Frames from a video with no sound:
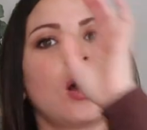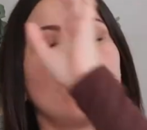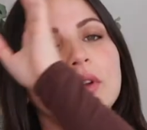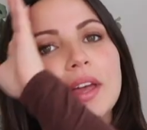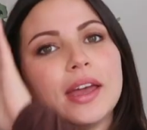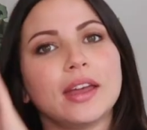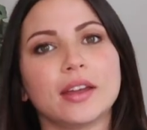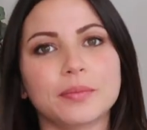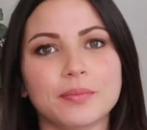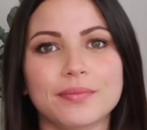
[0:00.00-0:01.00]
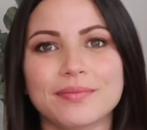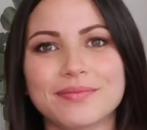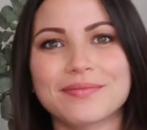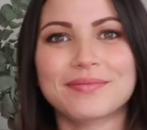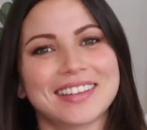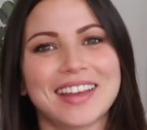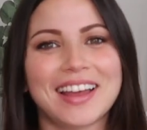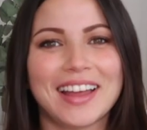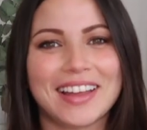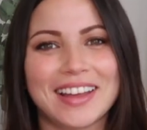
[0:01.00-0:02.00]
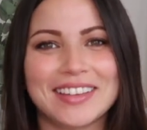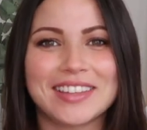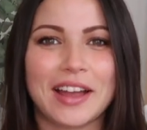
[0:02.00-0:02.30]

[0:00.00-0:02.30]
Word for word: Okay. Hi guys,